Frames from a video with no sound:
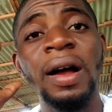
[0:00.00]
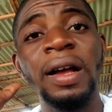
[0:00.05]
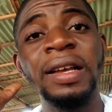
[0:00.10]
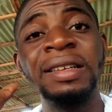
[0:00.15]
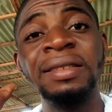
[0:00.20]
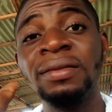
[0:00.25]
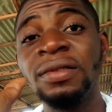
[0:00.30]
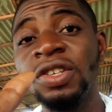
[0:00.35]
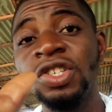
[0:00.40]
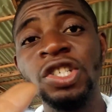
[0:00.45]

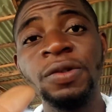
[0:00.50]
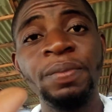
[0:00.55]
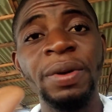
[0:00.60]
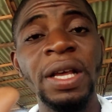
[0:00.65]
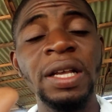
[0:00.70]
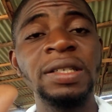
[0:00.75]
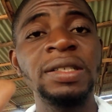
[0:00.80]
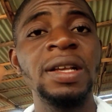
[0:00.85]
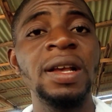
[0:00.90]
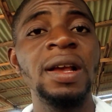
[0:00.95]
in this
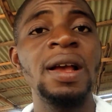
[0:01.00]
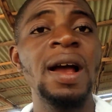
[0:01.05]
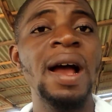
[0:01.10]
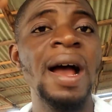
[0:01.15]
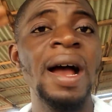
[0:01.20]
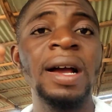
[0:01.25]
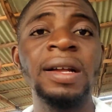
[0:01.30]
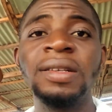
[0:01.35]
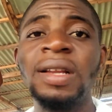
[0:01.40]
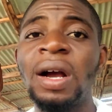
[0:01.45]
space,
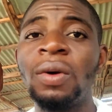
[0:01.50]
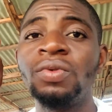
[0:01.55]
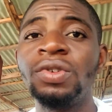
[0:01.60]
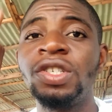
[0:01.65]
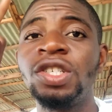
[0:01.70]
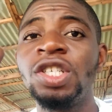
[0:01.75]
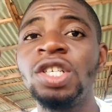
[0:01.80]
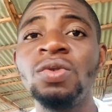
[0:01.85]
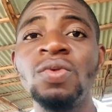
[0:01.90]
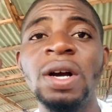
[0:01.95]
and I will
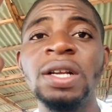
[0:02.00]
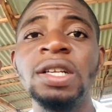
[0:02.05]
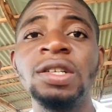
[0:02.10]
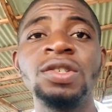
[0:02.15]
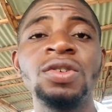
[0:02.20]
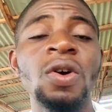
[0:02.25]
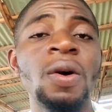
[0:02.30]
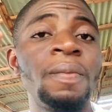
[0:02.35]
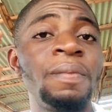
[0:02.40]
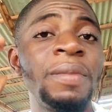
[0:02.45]
see you at the
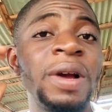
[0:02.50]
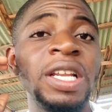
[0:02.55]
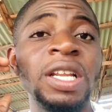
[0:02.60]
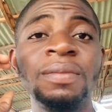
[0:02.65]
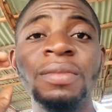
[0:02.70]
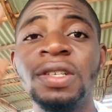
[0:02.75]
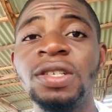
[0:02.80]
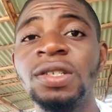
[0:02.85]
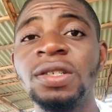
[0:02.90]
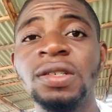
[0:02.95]
top. My
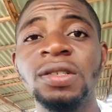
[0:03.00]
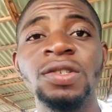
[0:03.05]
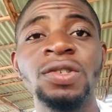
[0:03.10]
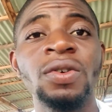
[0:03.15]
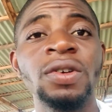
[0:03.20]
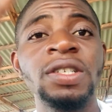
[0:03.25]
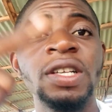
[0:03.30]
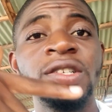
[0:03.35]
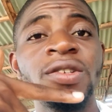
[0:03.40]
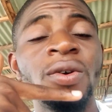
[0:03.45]
name is
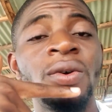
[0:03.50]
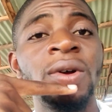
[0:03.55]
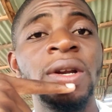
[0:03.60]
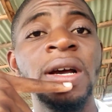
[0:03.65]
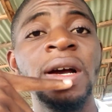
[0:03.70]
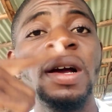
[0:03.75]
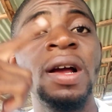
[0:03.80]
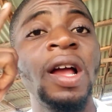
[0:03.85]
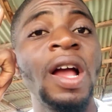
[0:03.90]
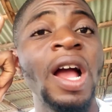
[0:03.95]
Success
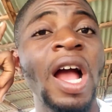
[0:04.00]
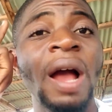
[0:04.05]
Honor.